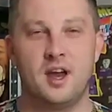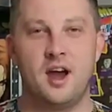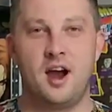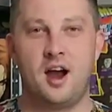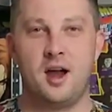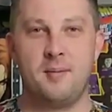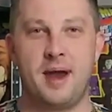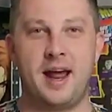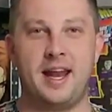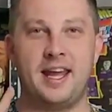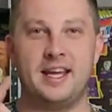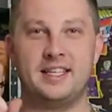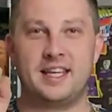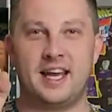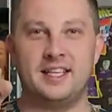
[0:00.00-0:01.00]
I'm
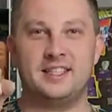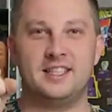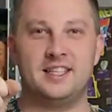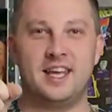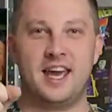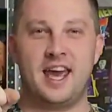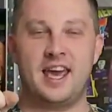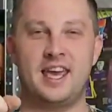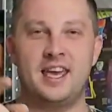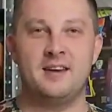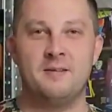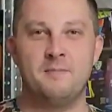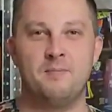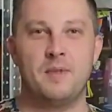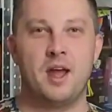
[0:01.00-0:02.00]
Alex and today
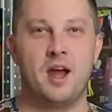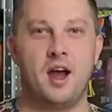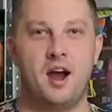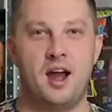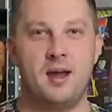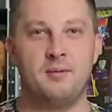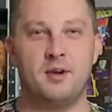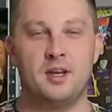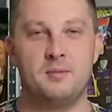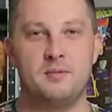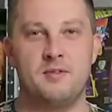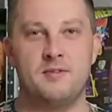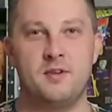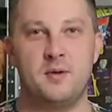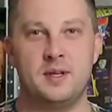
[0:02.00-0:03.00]
I am going to be
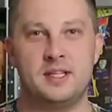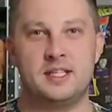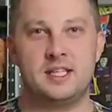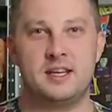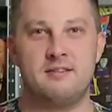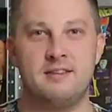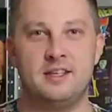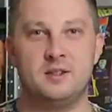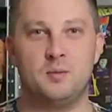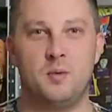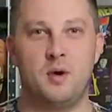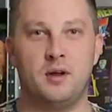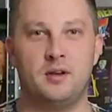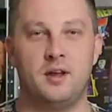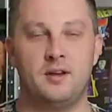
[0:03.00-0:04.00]
reviewing Series
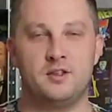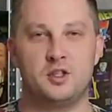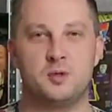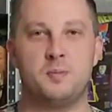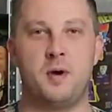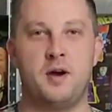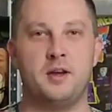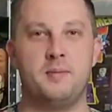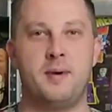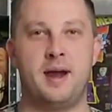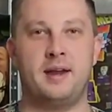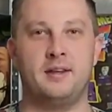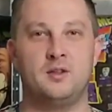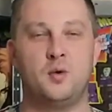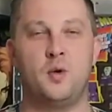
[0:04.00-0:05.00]
1
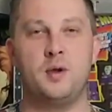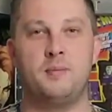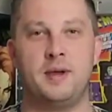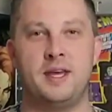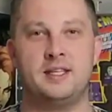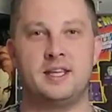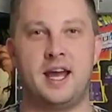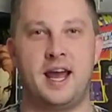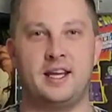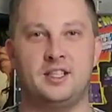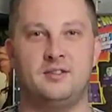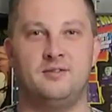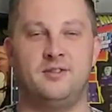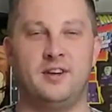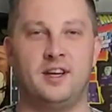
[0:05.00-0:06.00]
Spider-Man Toy Biz
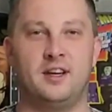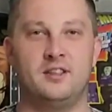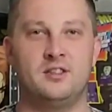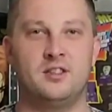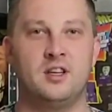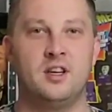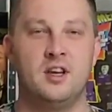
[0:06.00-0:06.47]
action figures